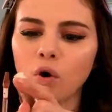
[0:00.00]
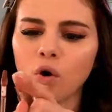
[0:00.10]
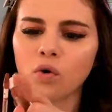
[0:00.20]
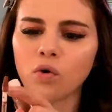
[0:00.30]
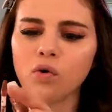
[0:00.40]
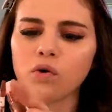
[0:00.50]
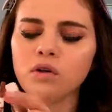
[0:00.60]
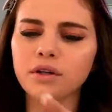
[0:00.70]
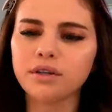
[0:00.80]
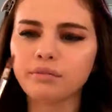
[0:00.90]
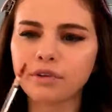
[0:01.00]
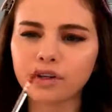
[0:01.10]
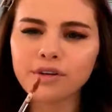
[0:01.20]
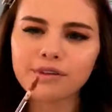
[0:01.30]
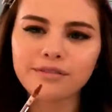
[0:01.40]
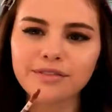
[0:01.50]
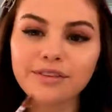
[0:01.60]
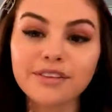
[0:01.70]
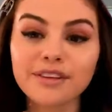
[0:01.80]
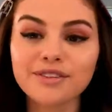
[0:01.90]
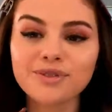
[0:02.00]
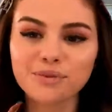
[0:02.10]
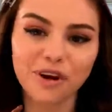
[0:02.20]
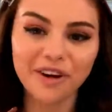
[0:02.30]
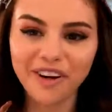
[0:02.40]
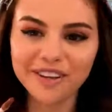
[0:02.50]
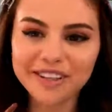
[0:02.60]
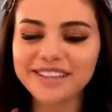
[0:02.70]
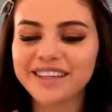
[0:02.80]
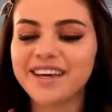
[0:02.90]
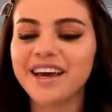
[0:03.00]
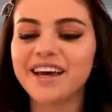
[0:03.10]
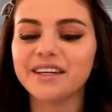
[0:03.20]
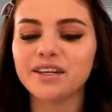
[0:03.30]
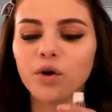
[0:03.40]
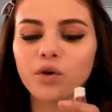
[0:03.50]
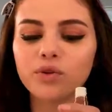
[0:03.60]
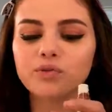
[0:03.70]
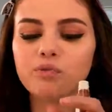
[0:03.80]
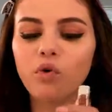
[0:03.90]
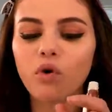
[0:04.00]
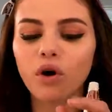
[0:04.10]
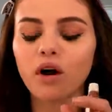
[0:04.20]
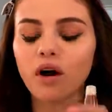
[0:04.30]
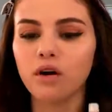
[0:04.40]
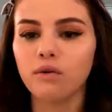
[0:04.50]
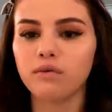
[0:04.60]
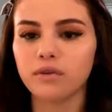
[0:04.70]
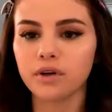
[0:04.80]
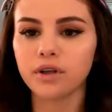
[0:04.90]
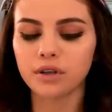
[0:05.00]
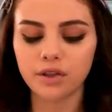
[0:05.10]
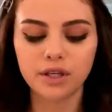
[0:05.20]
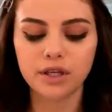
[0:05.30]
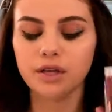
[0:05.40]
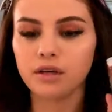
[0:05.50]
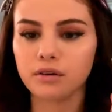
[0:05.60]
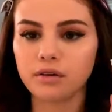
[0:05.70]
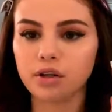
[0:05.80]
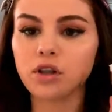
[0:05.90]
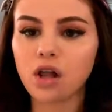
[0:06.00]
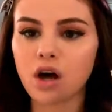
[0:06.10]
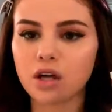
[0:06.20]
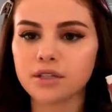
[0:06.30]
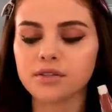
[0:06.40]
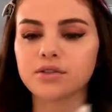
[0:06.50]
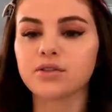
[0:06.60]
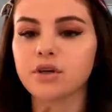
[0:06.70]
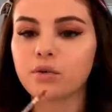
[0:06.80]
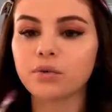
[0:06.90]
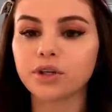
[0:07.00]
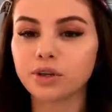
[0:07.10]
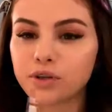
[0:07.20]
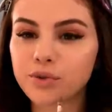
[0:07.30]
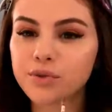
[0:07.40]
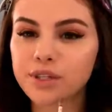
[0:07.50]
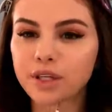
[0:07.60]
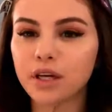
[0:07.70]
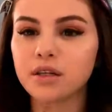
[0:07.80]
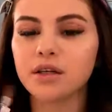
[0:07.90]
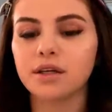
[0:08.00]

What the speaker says: hole in the middle, that is what I call it, and it holds more of the gloss so that when you're using it,